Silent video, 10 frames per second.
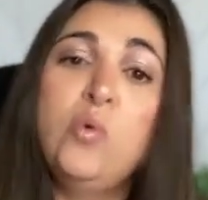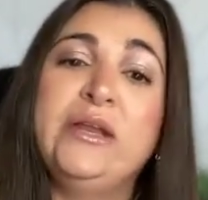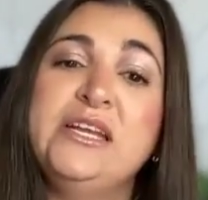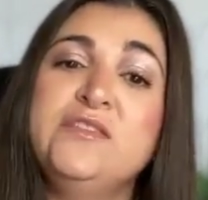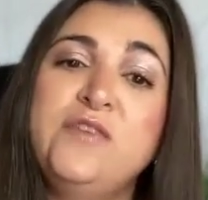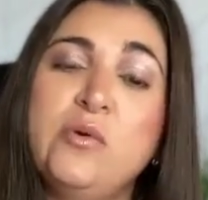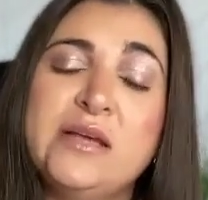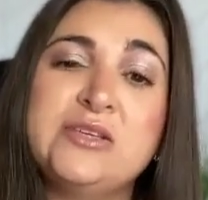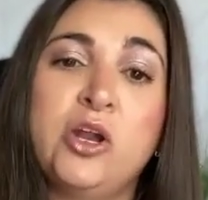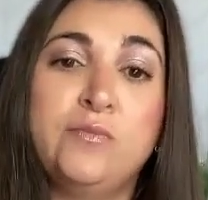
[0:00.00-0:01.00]
we need to
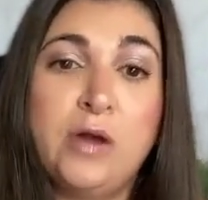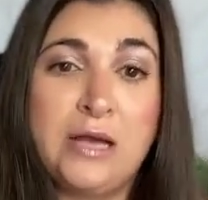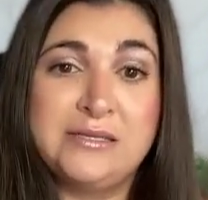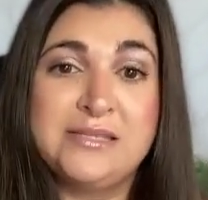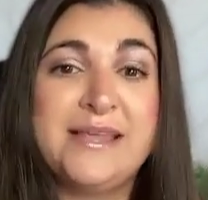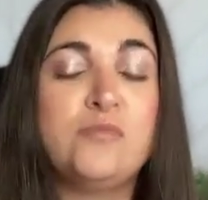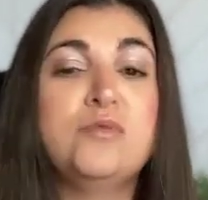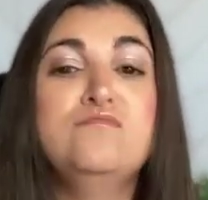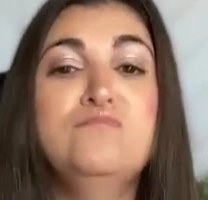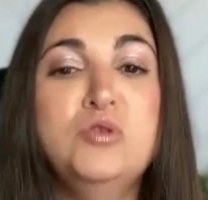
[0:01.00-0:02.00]
focus on a process that
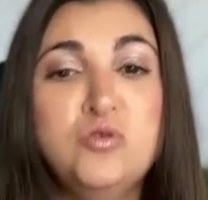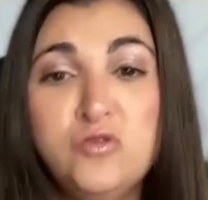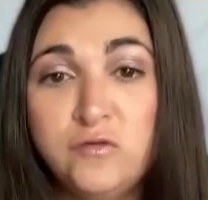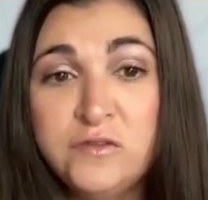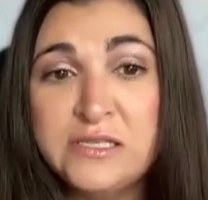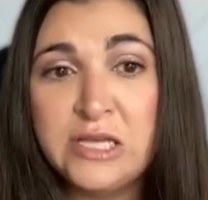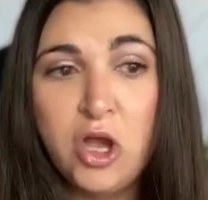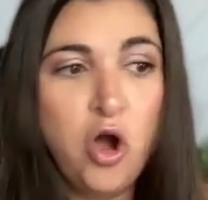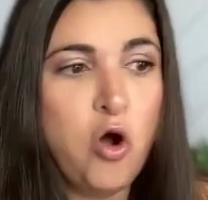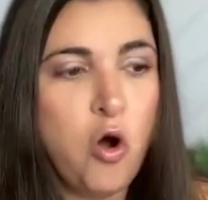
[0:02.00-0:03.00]
removes
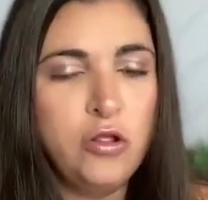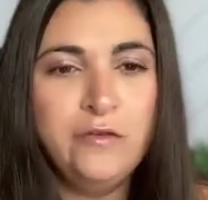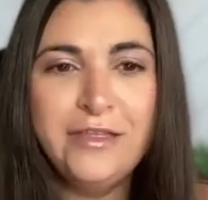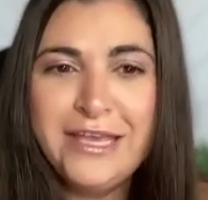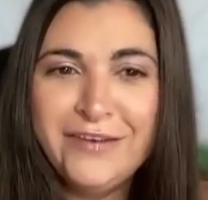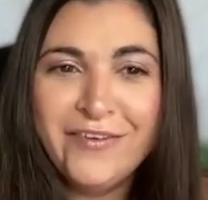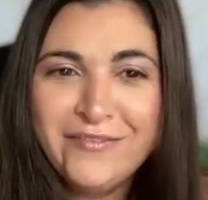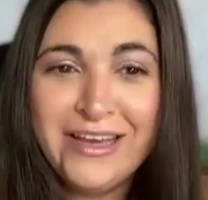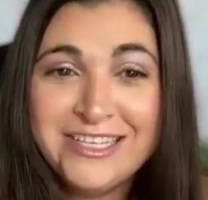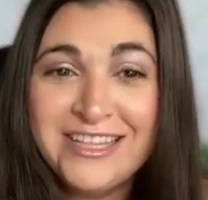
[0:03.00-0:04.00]
all of the
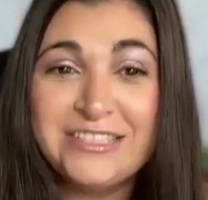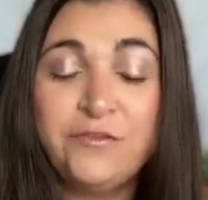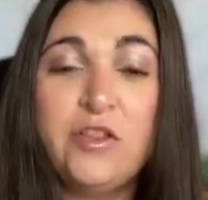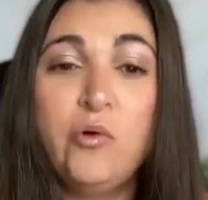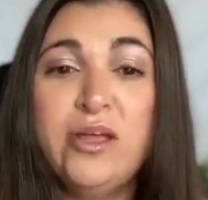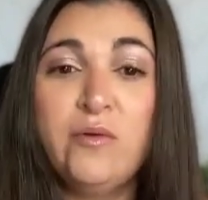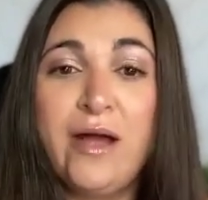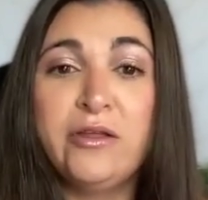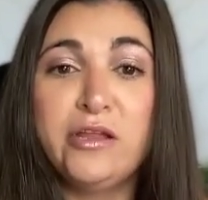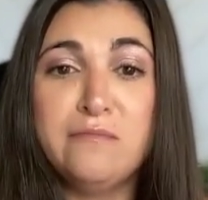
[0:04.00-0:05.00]
information that's floating
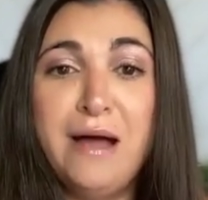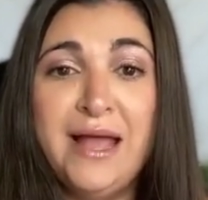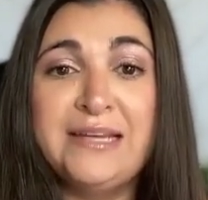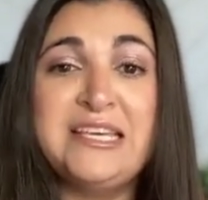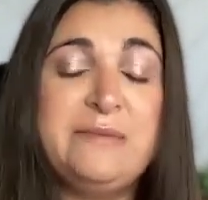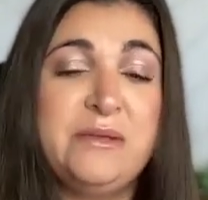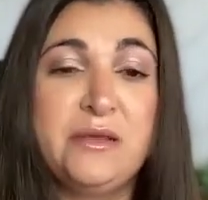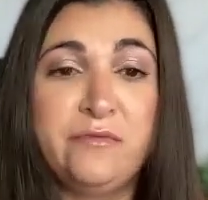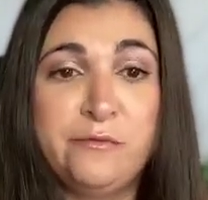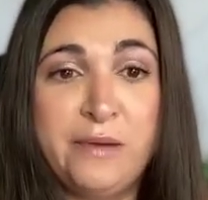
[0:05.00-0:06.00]
around in their mind, keeping
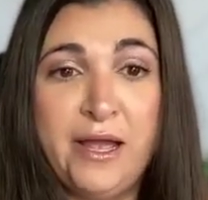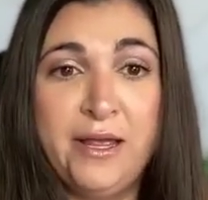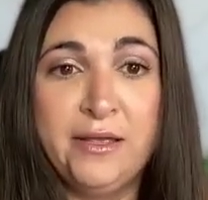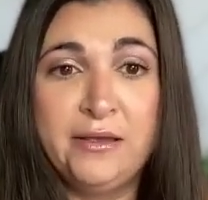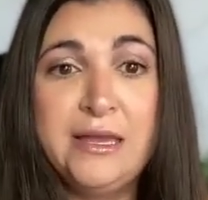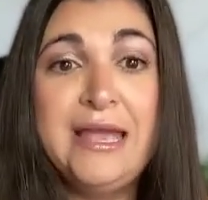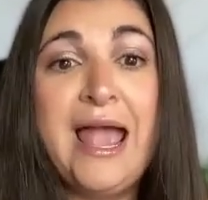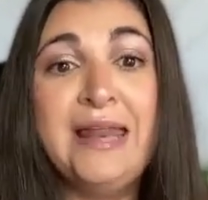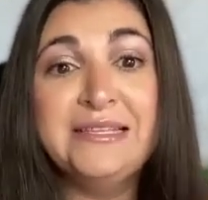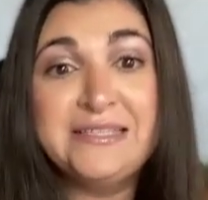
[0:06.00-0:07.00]
them from buying,
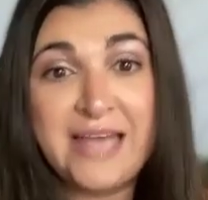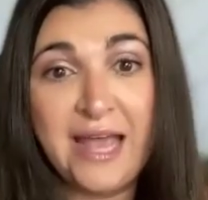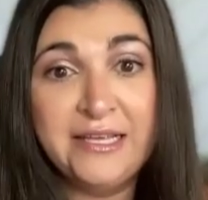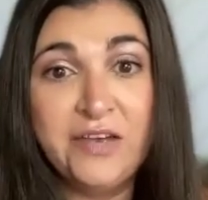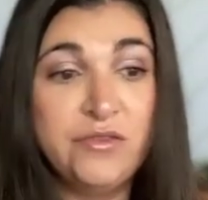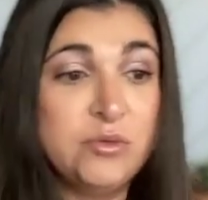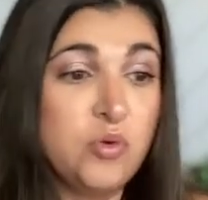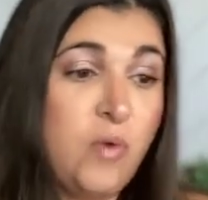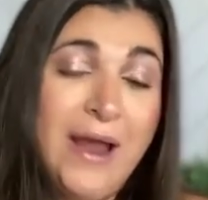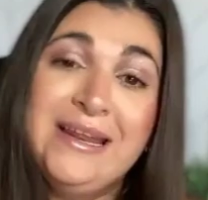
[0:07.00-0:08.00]
and instead give them the
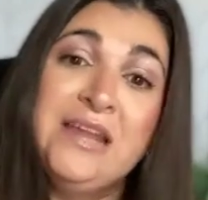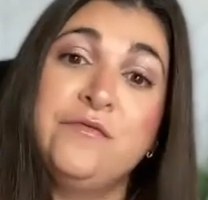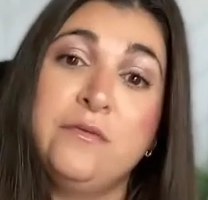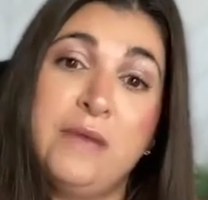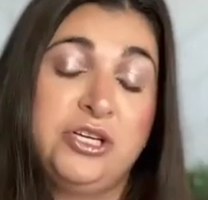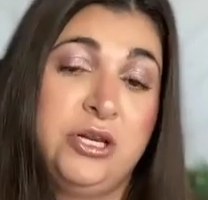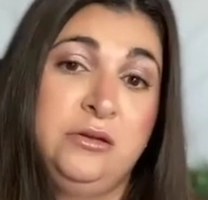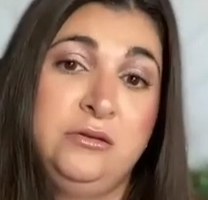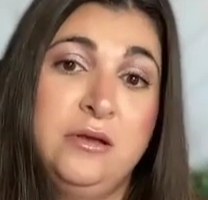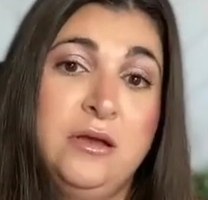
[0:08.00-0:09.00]
right
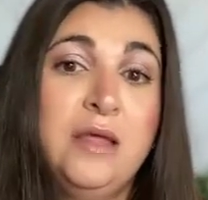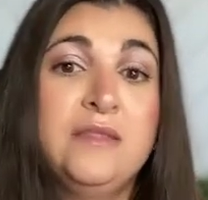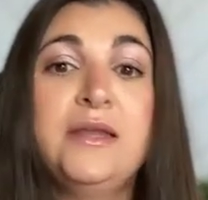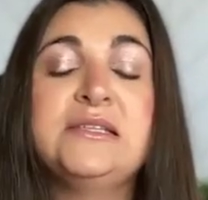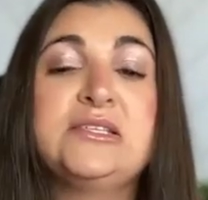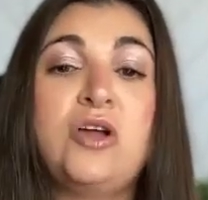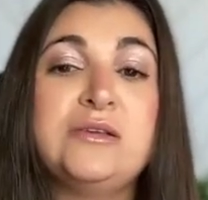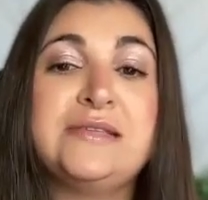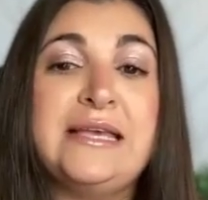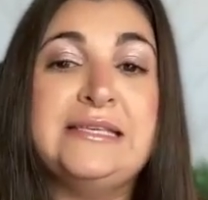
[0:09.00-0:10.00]
information that
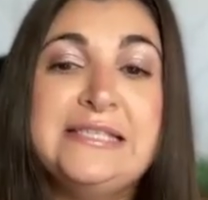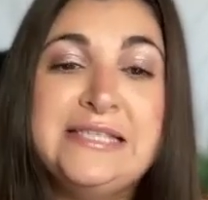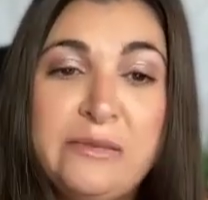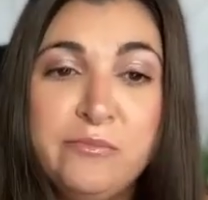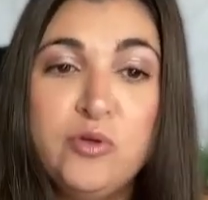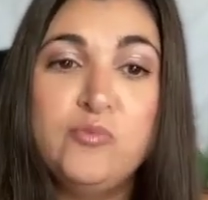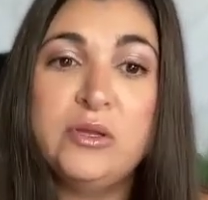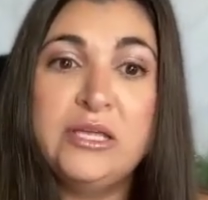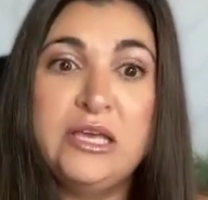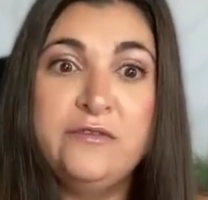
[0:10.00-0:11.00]
installs a simple
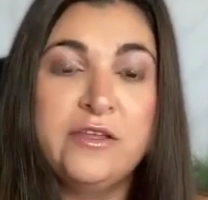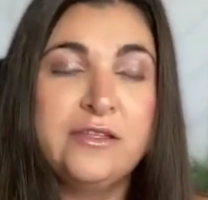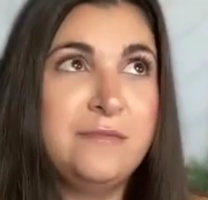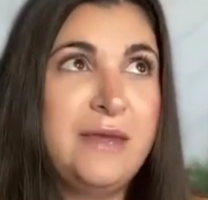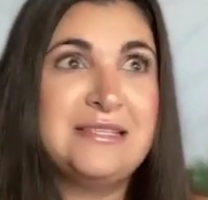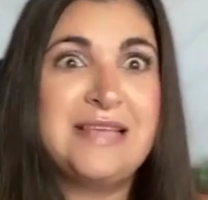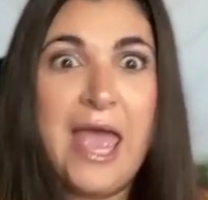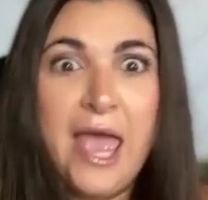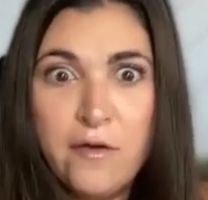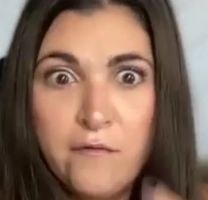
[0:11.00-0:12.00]
belief that makes
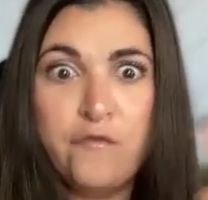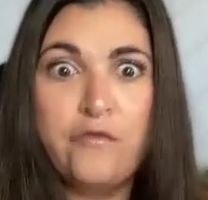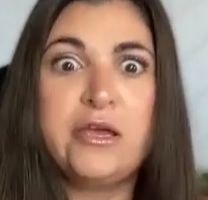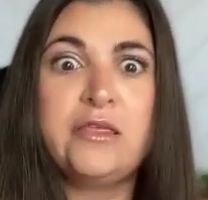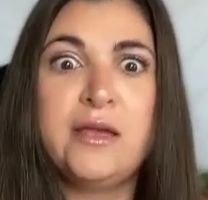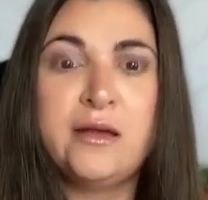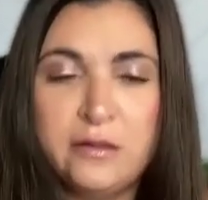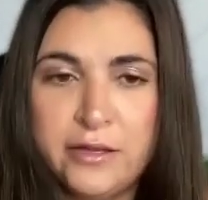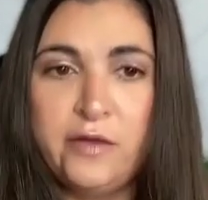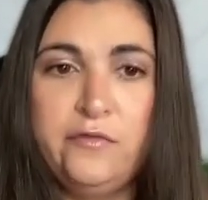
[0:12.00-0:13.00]
everything
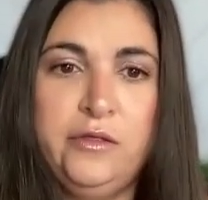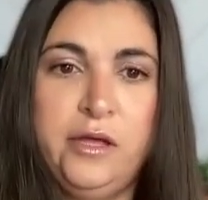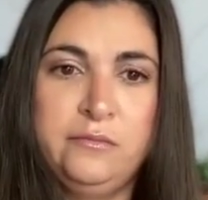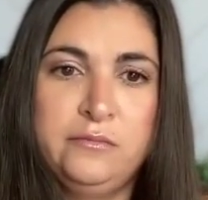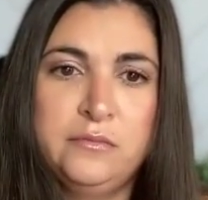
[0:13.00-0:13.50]
click for them.